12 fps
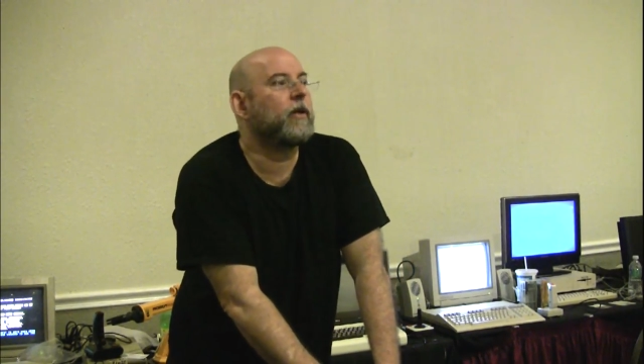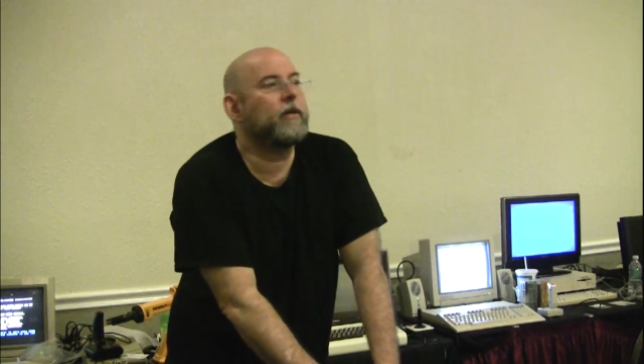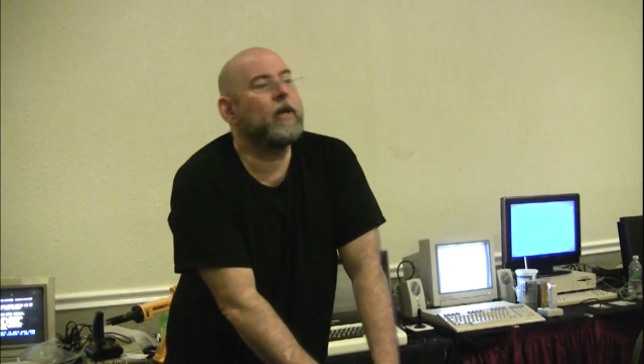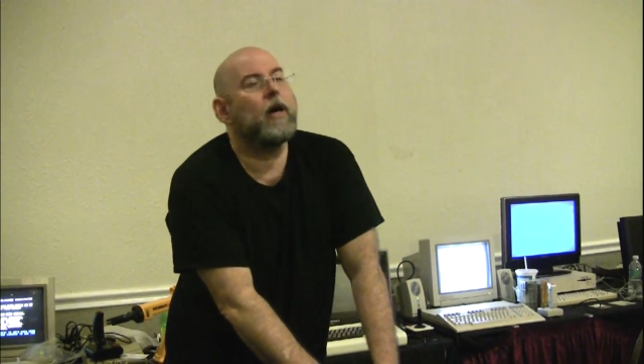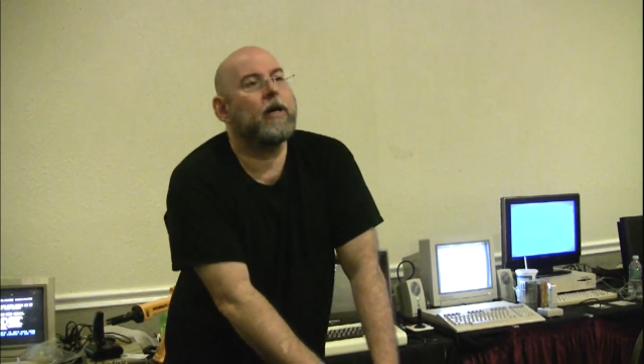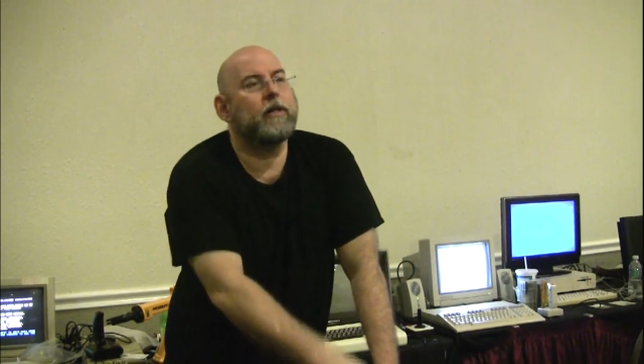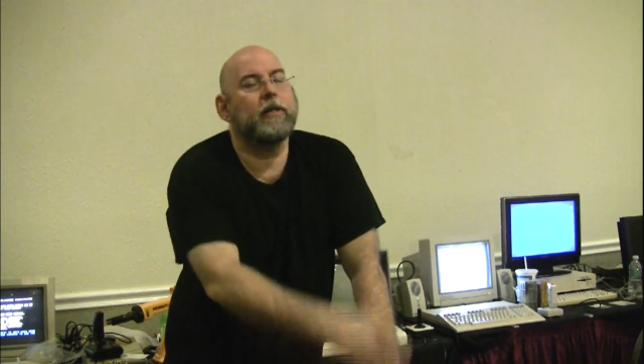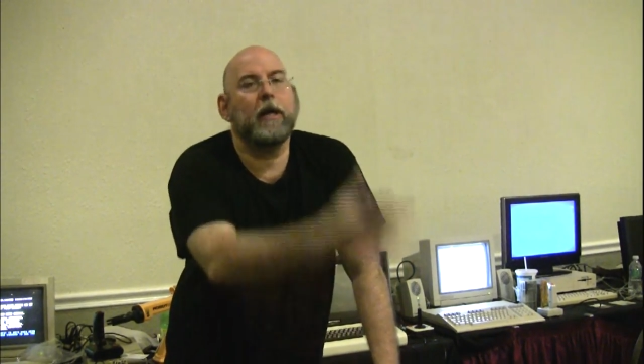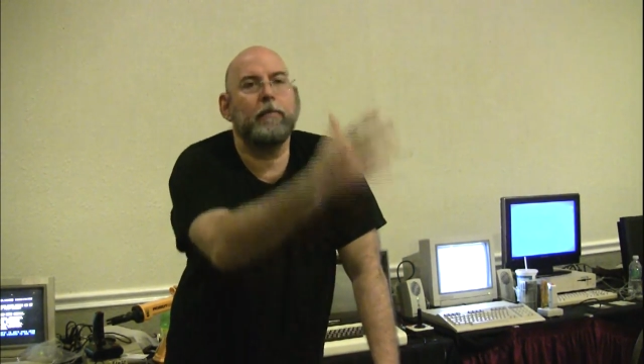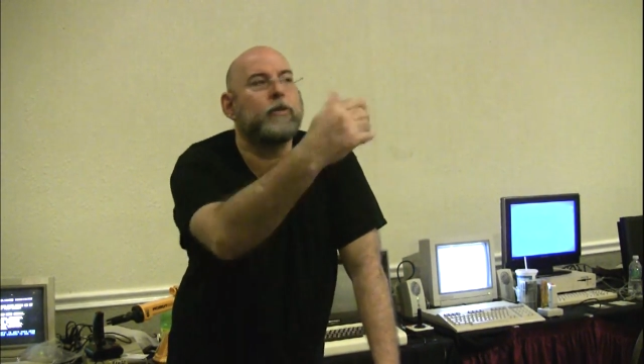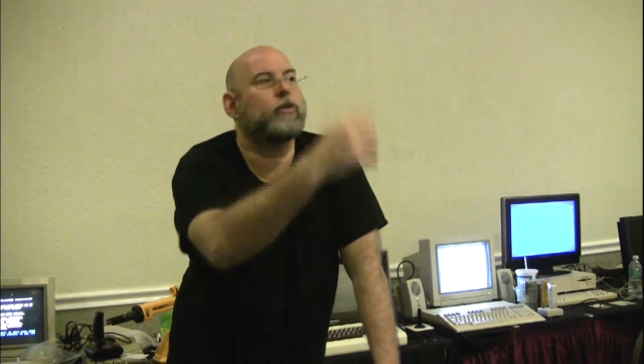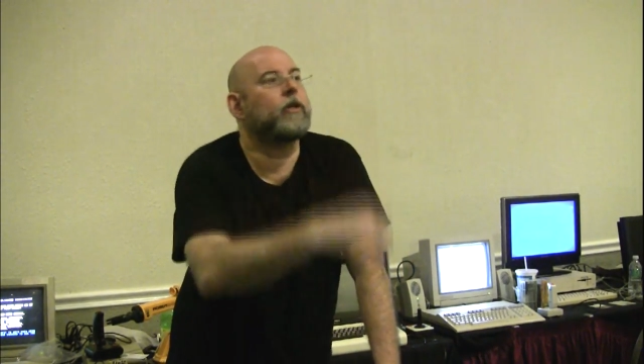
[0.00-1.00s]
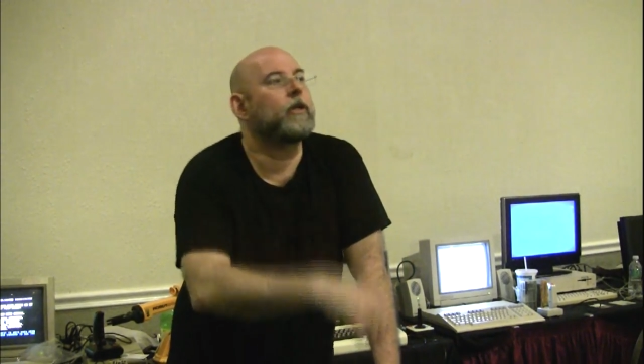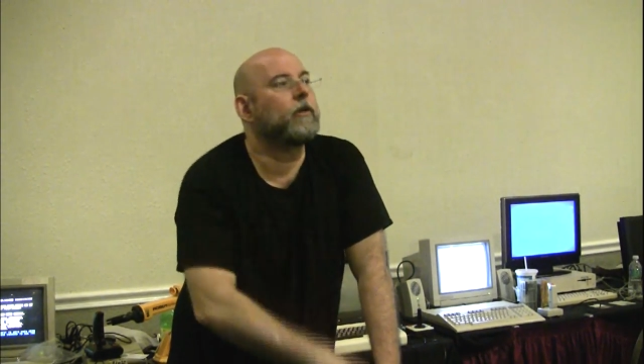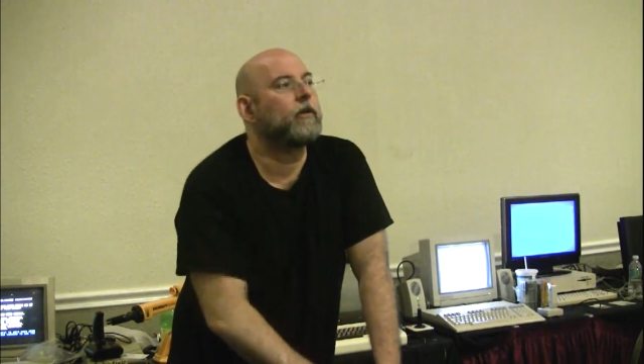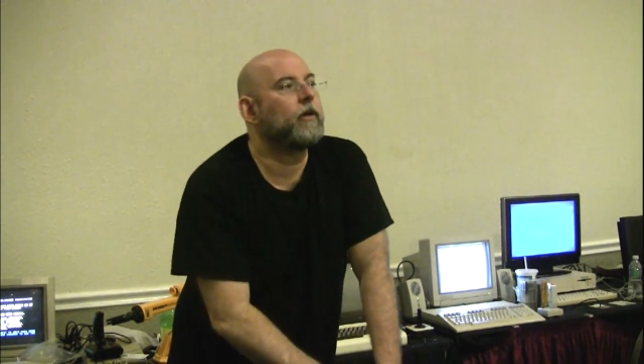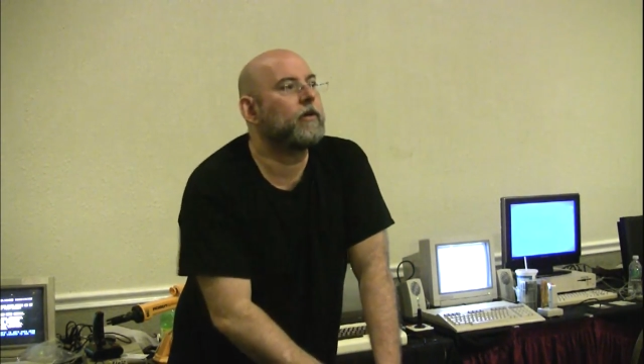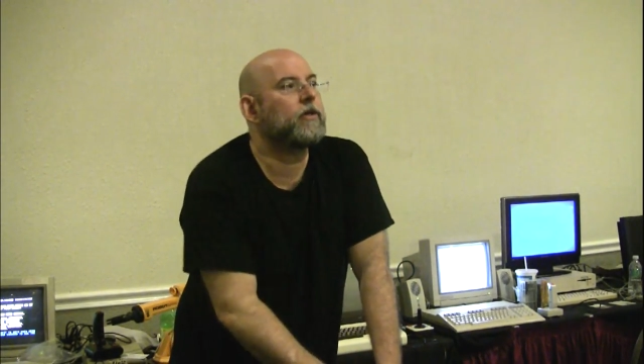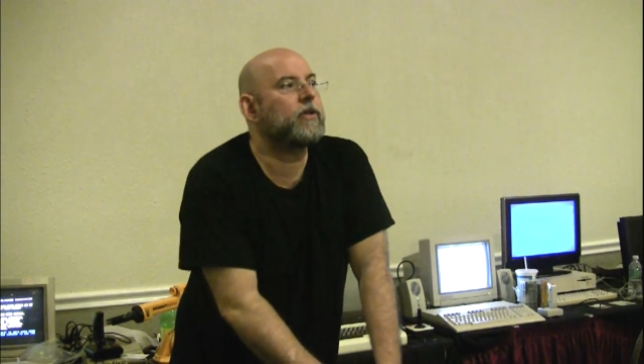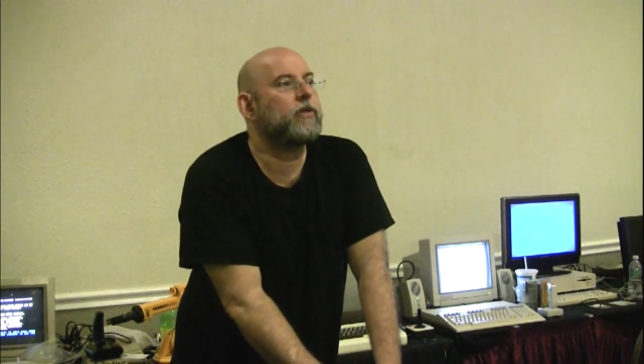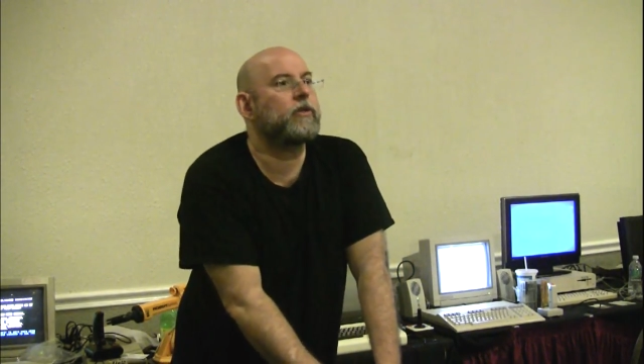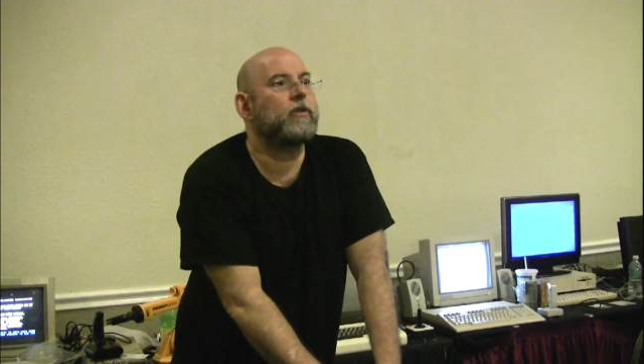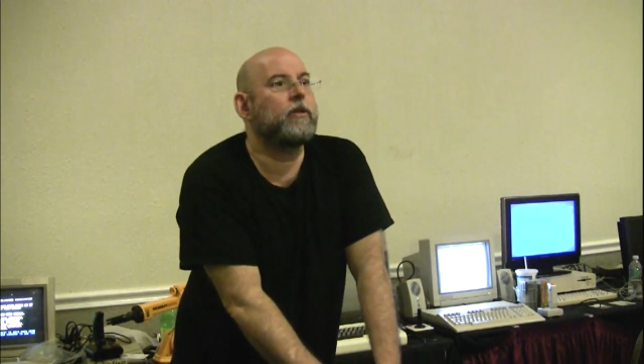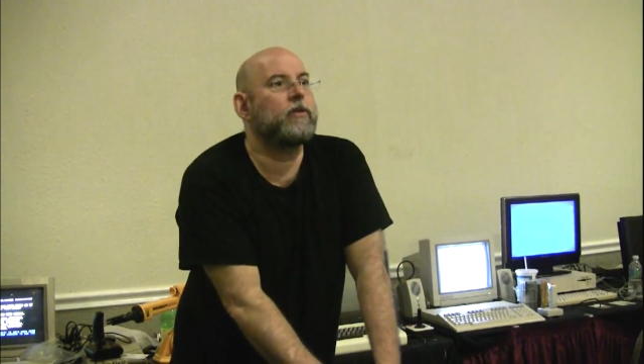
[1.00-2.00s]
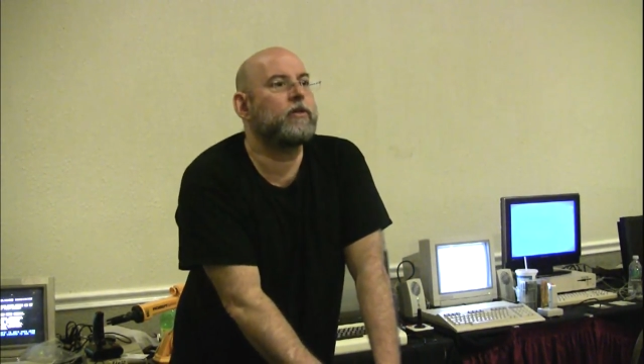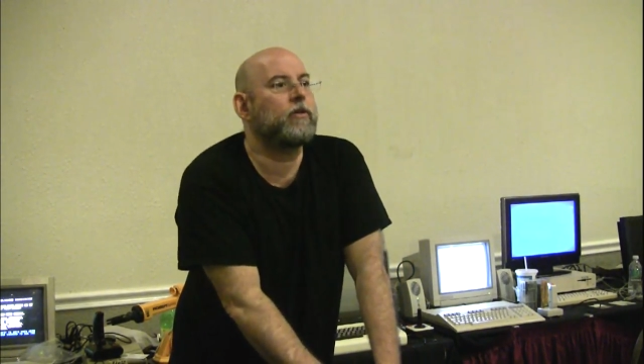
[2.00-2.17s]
that, yeah, I did that machine, you know, because he's